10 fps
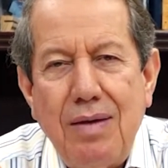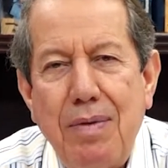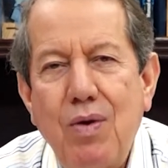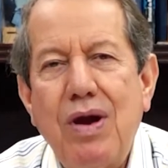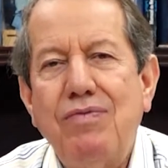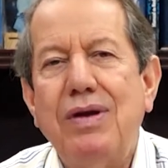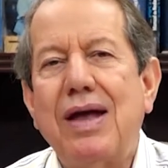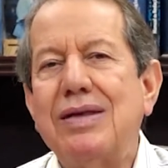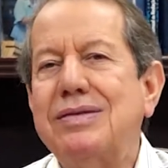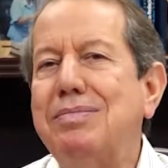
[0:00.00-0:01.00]
But it's
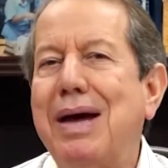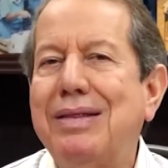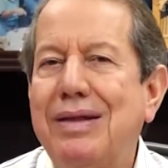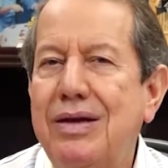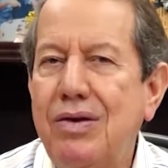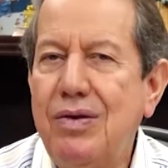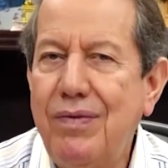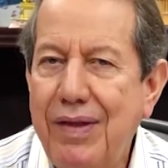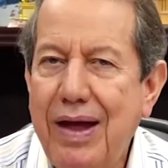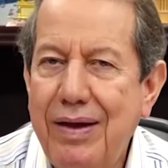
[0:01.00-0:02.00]
useless to keep on weeping
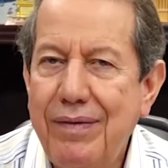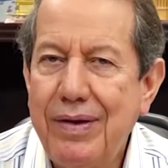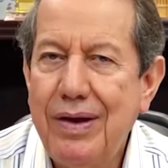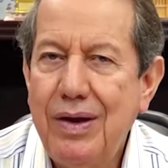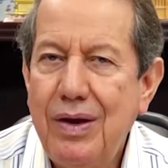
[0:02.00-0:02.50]
over it.